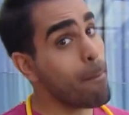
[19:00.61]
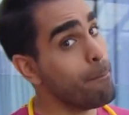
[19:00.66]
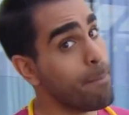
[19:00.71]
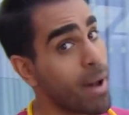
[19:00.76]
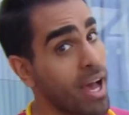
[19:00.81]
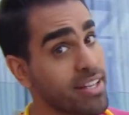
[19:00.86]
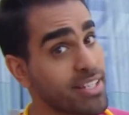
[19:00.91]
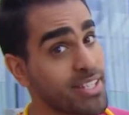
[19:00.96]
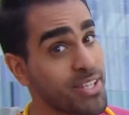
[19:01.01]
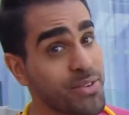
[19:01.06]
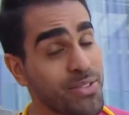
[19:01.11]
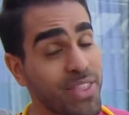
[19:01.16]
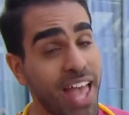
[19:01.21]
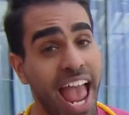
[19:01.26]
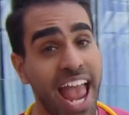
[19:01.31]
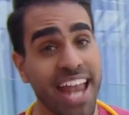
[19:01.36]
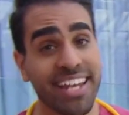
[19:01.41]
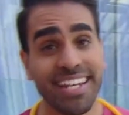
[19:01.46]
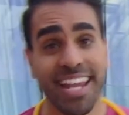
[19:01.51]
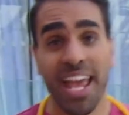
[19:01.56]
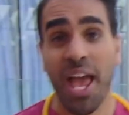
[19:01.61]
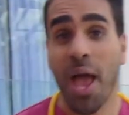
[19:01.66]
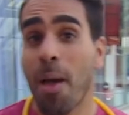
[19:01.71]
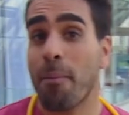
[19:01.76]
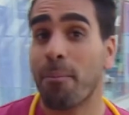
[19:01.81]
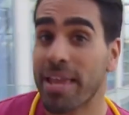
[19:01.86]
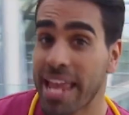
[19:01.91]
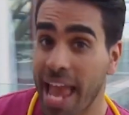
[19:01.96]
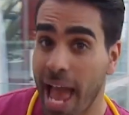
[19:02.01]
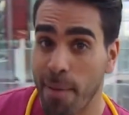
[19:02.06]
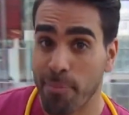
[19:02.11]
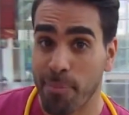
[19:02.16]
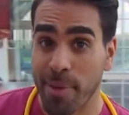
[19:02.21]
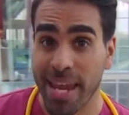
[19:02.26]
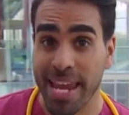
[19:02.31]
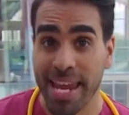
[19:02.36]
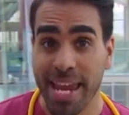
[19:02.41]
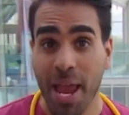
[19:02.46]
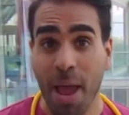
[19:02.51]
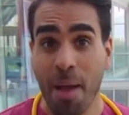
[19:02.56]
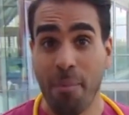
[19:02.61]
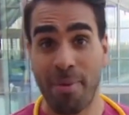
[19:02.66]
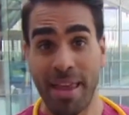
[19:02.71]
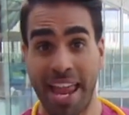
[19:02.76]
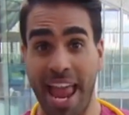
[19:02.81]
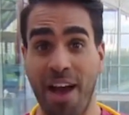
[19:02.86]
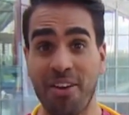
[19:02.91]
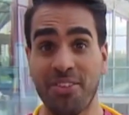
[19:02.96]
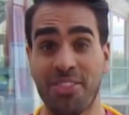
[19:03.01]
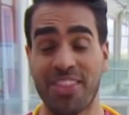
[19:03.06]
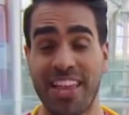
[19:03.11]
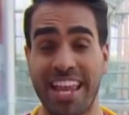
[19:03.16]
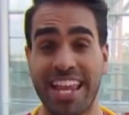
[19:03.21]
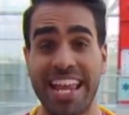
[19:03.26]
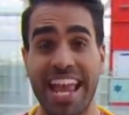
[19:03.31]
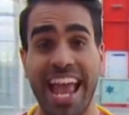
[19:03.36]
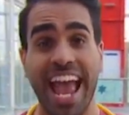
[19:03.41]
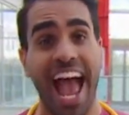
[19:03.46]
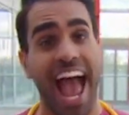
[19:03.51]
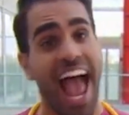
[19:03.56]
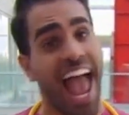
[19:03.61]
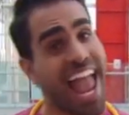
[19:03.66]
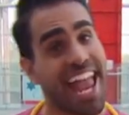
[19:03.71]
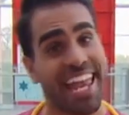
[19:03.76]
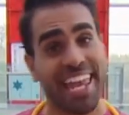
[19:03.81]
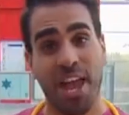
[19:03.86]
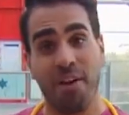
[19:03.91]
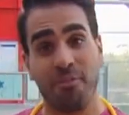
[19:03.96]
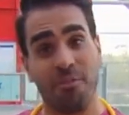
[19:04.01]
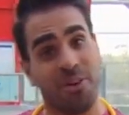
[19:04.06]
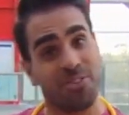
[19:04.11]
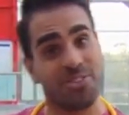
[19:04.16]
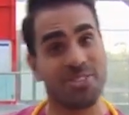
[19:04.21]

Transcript: But until then, be happy, be healthy, and get well